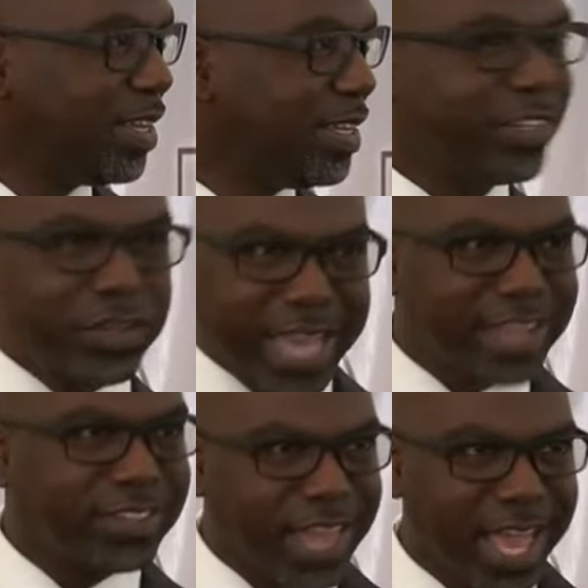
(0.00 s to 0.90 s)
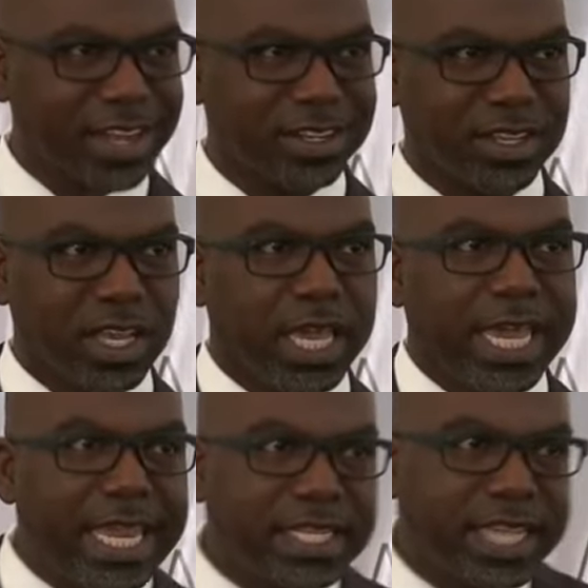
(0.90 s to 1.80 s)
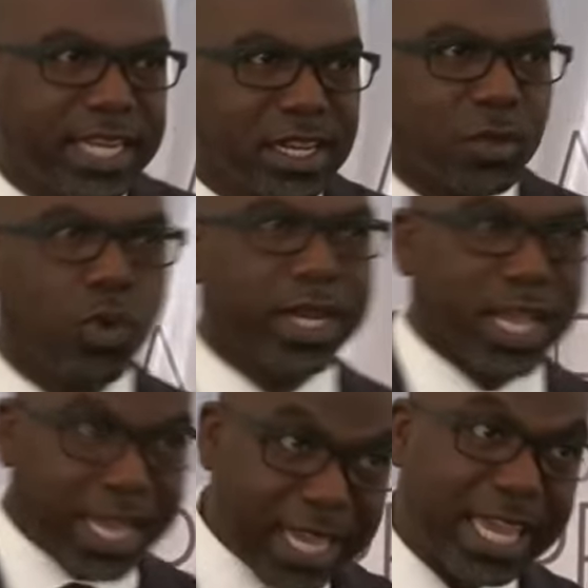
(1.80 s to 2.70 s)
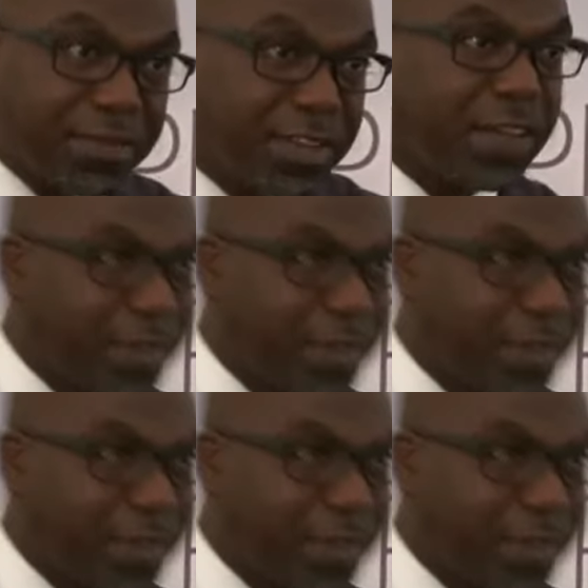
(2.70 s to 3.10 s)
Did you catch that? he didn't, even if